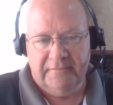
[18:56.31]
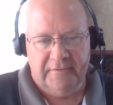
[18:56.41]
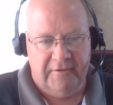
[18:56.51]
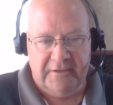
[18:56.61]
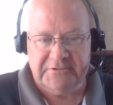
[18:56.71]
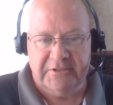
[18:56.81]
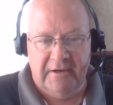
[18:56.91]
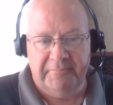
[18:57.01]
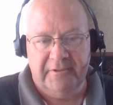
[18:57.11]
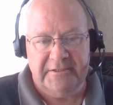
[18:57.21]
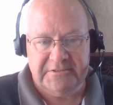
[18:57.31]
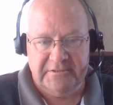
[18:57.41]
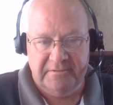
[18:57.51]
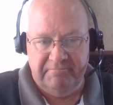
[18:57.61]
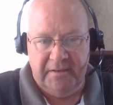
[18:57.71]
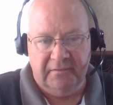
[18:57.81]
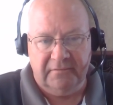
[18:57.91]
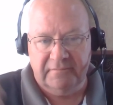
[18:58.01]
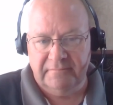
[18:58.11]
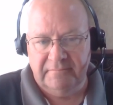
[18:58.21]
The ground's a great place to
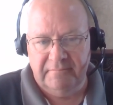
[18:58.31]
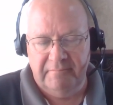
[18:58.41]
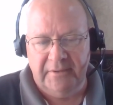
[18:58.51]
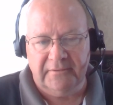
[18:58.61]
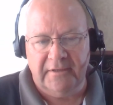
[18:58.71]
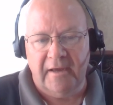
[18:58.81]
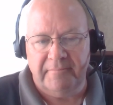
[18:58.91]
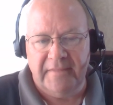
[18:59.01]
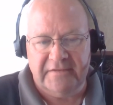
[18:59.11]
build, build up.